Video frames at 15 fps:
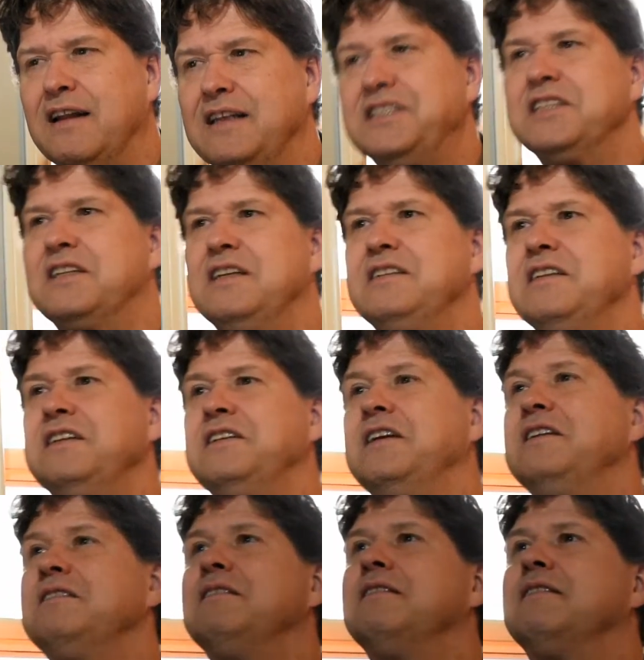
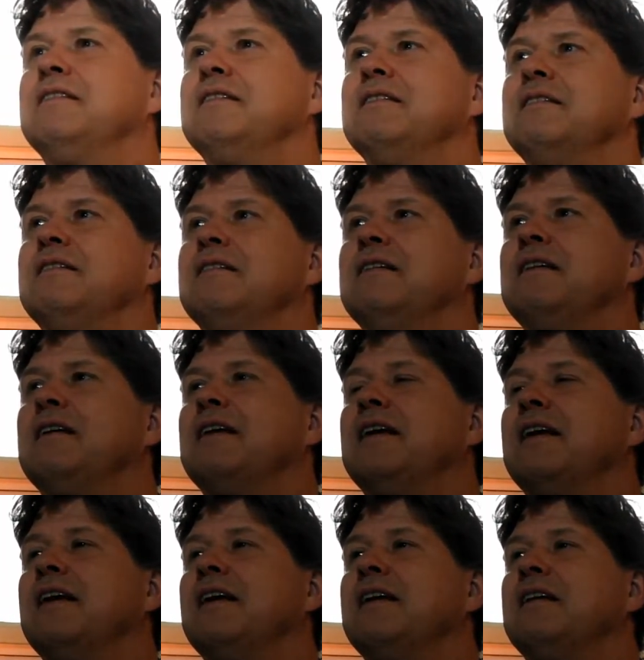it
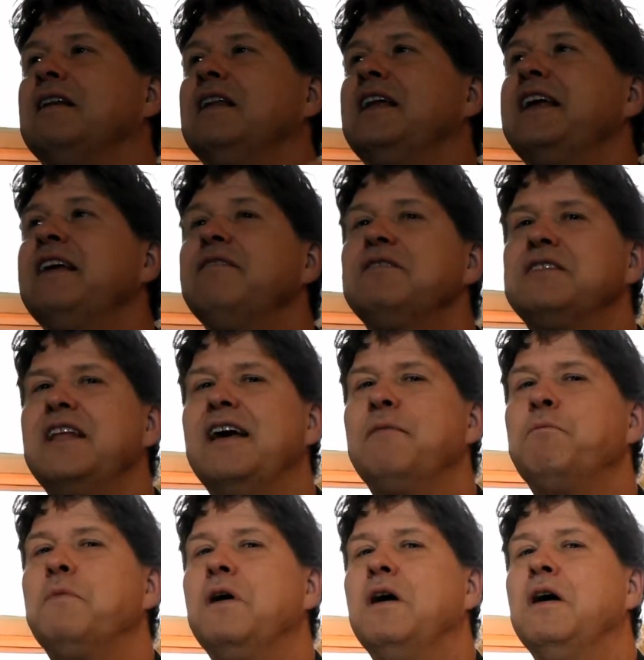leaves
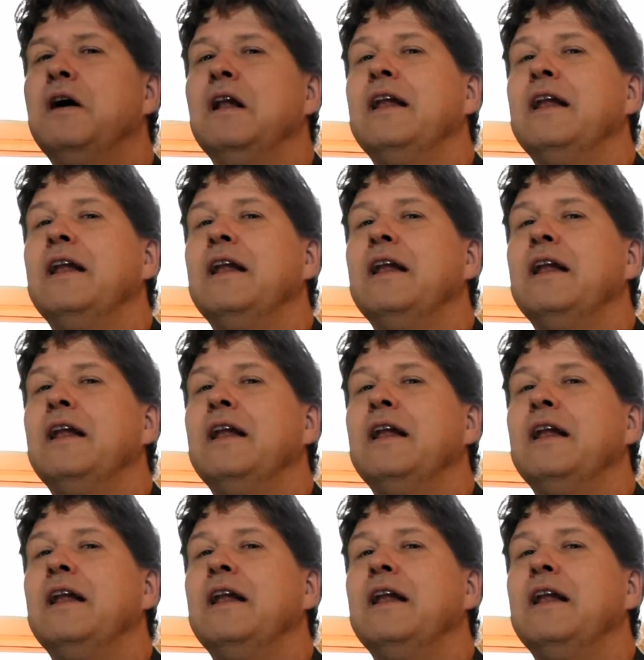them.